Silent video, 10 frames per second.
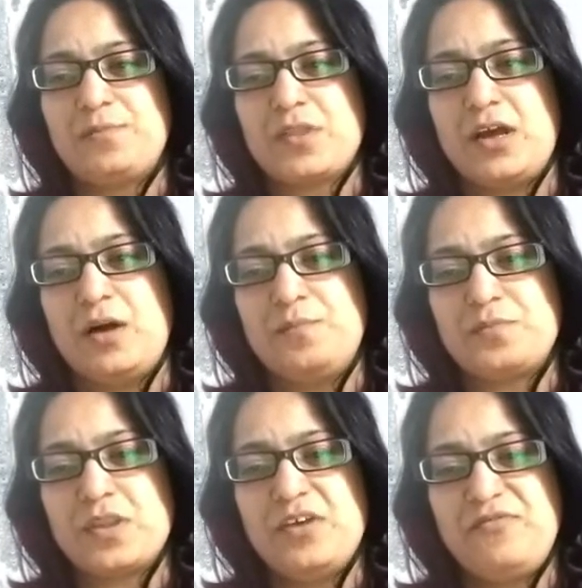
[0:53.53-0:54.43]

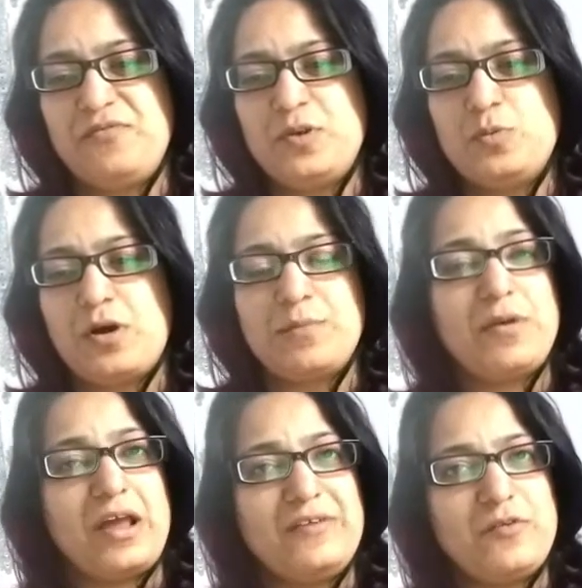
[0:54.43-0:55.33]
If you are
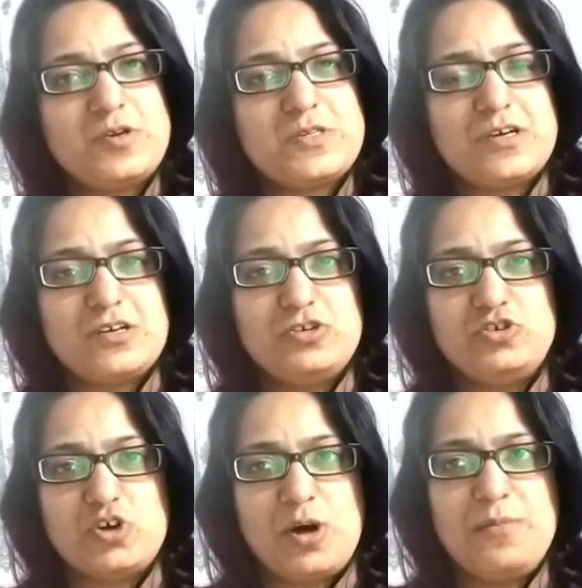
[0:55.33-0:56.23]
applying for a
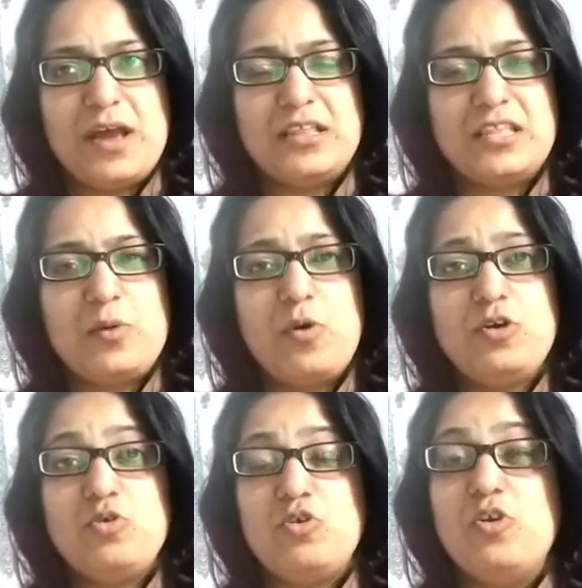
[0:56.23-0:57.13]
certain job and they
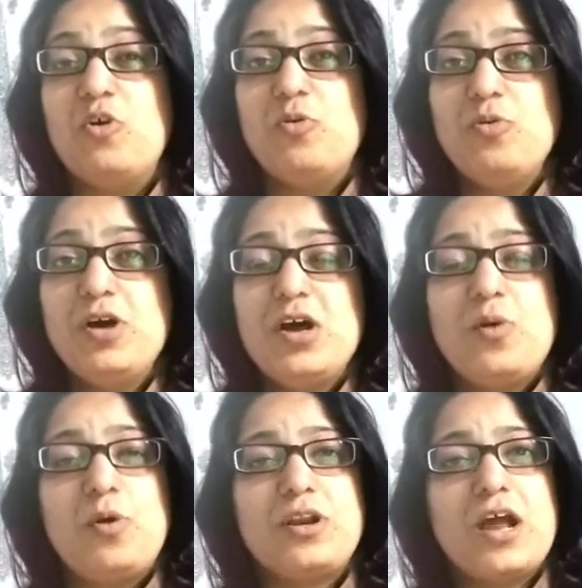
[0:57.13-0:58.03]
want to know
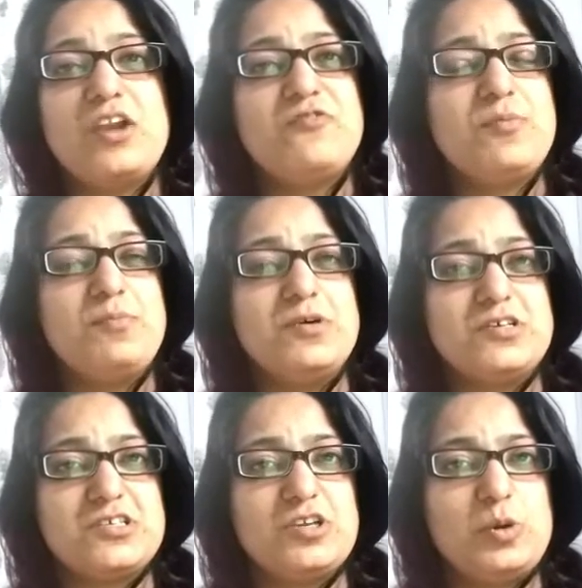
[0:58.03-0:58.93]
what kind of a
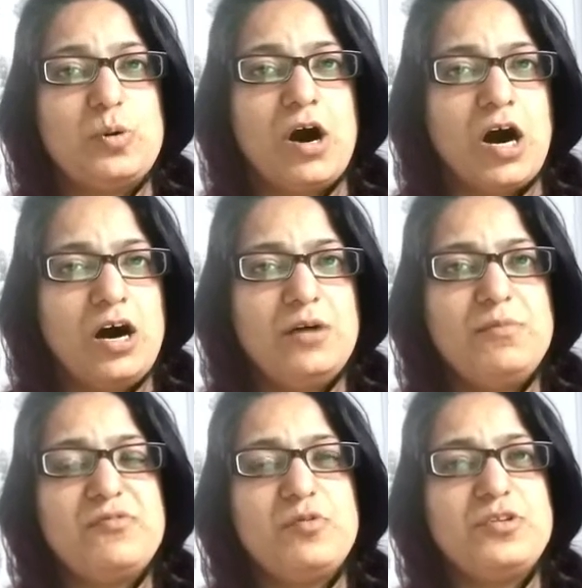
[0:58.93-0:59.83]
person you are
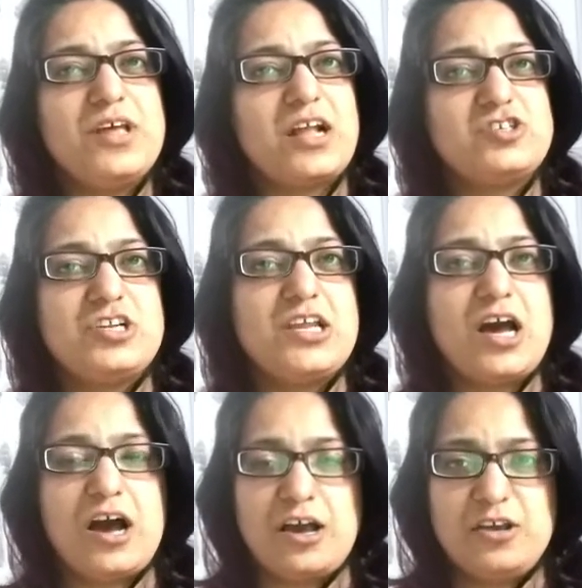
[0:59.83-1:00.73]
before they actually
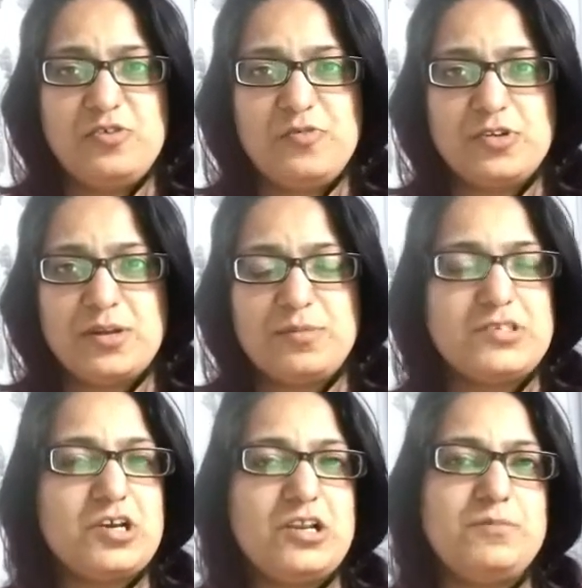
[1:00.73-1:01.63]
hire you for that
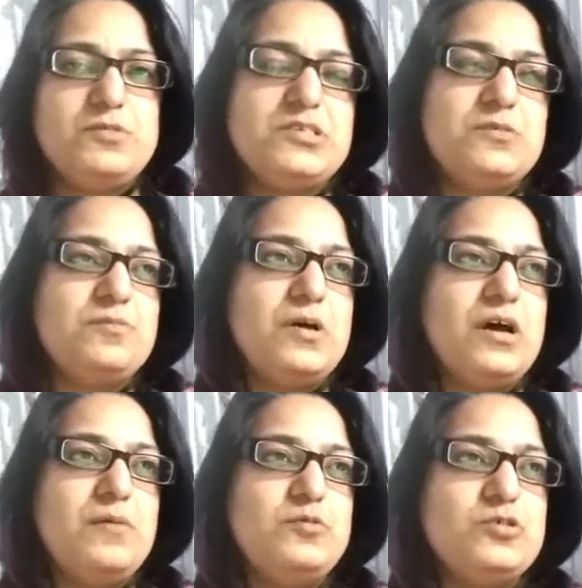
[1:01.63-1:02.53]
particular
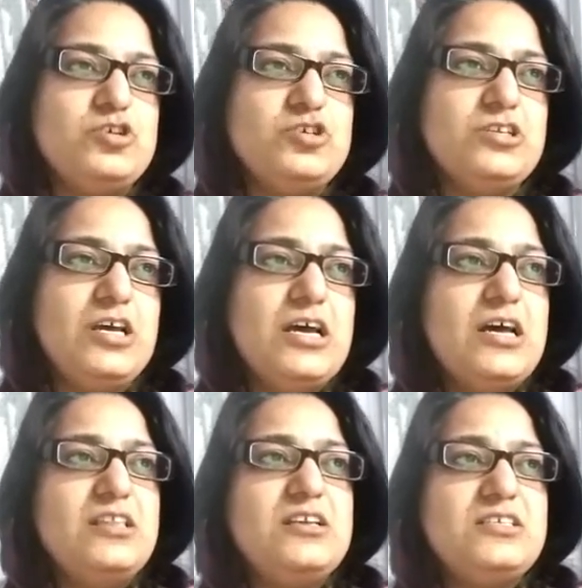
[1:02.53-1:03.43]
position,
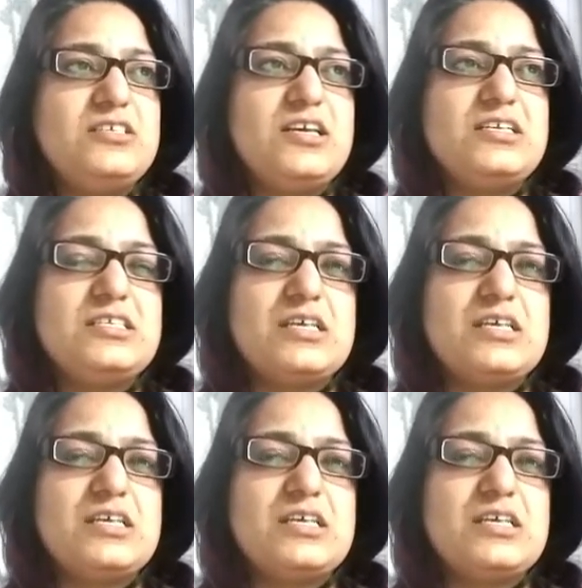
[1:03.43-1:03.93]
these days